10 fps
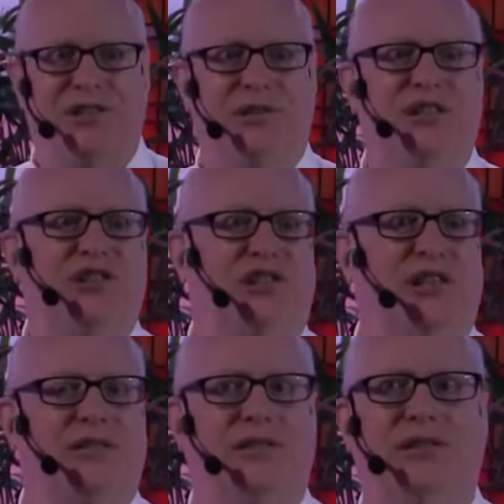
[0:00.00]

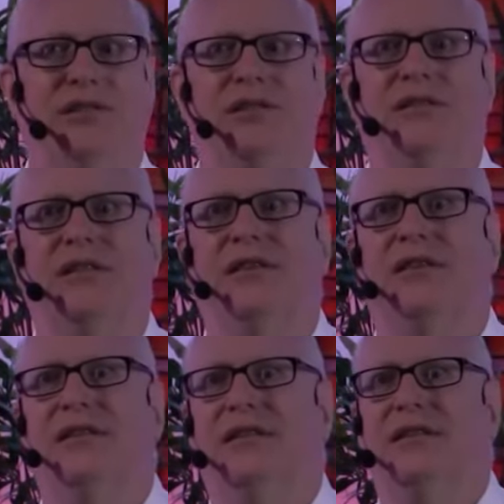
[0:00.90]
Christians
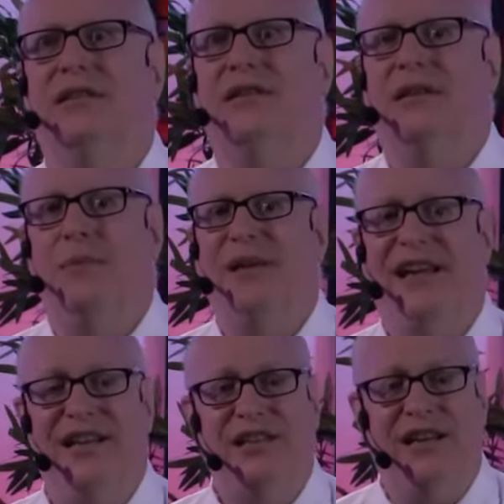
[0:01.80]

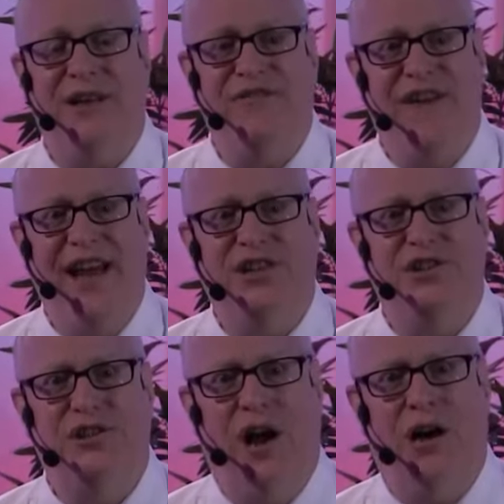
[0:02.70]
because it
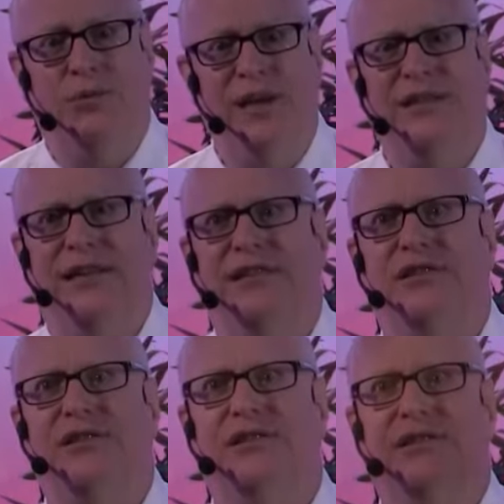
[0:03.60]
affects our
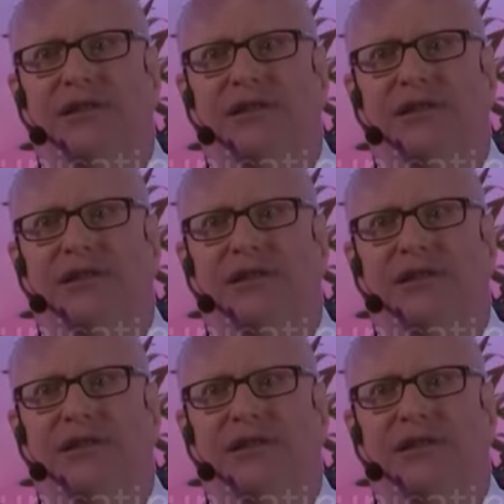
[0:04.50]
witness.